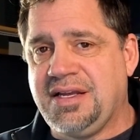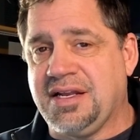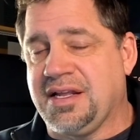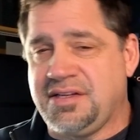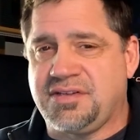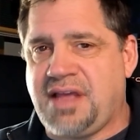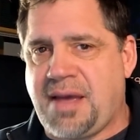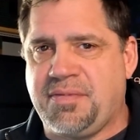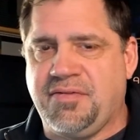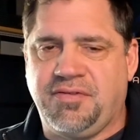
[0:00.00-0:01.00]
And again, this will
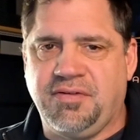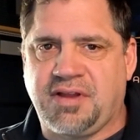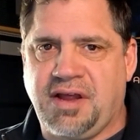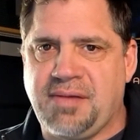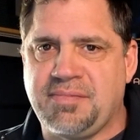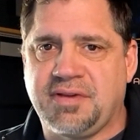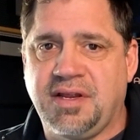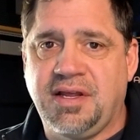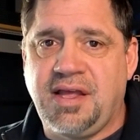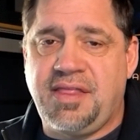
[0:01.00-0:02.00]
happen a few
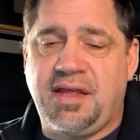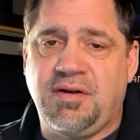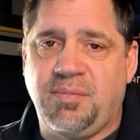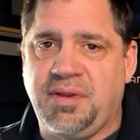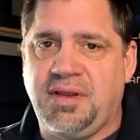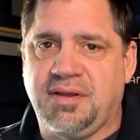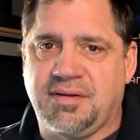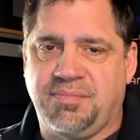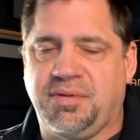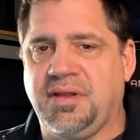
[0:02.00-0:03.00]
times, and then it'll be
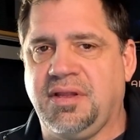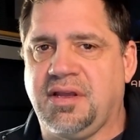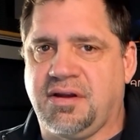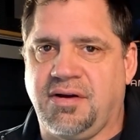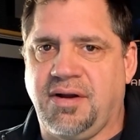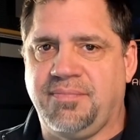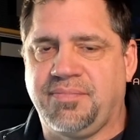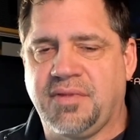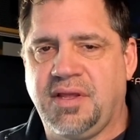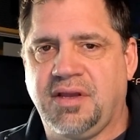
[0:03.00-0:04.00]
completely current.
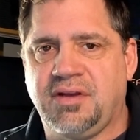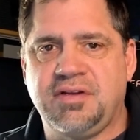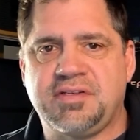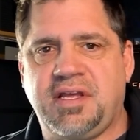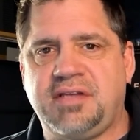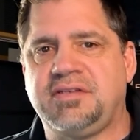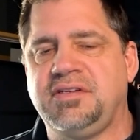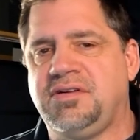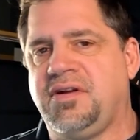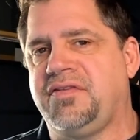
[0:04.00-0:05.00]
Good news
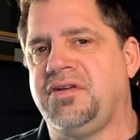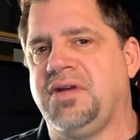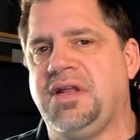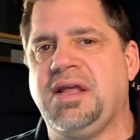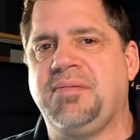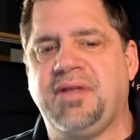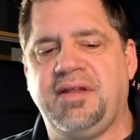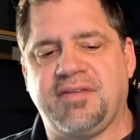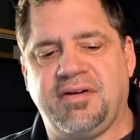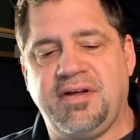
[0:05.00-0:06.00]
is you don't have to do any
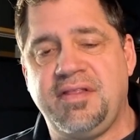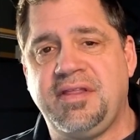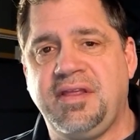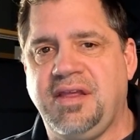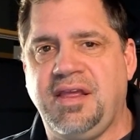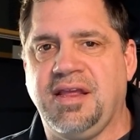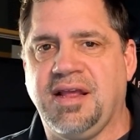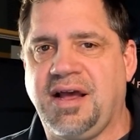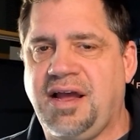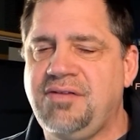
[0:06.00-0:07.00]
updates on the
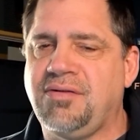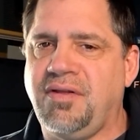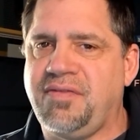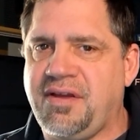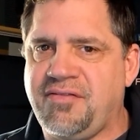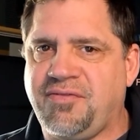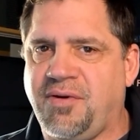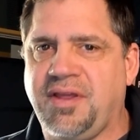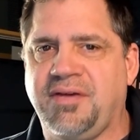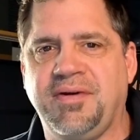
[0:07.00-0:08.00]
Yi. I do all of that
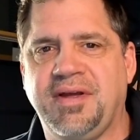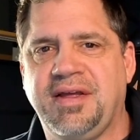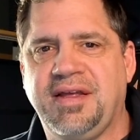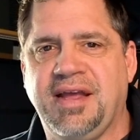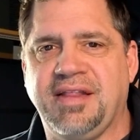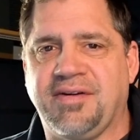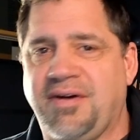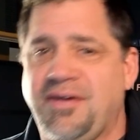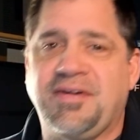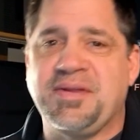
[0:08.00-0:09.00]
for you, and
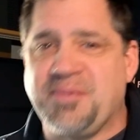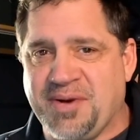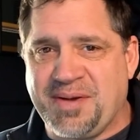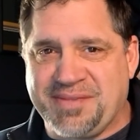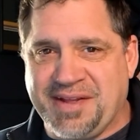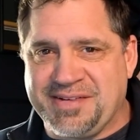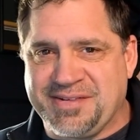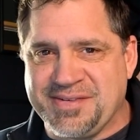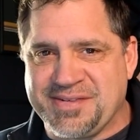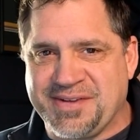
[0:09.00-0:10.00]
there aren't any more
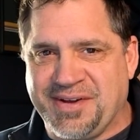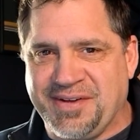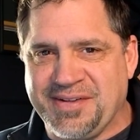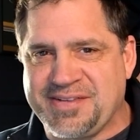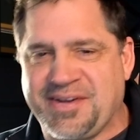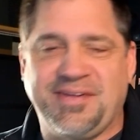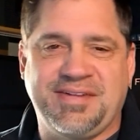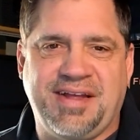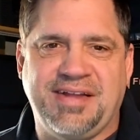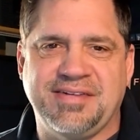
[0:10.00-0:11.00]
updates to install. It's
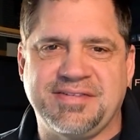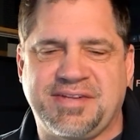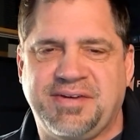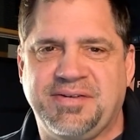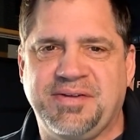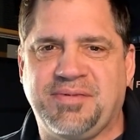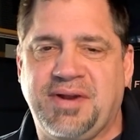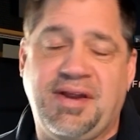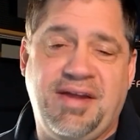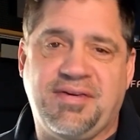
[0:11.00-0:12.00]
all done, so you
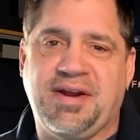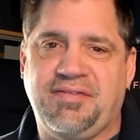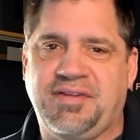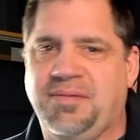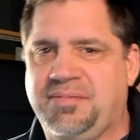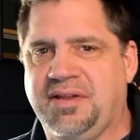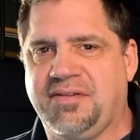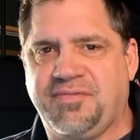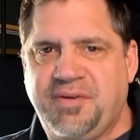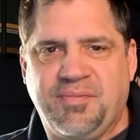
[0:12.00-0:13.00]
won't ever have to
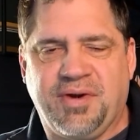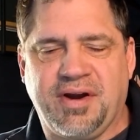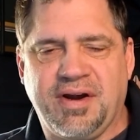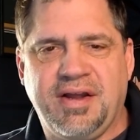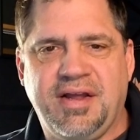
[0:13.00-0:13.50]
update the firmware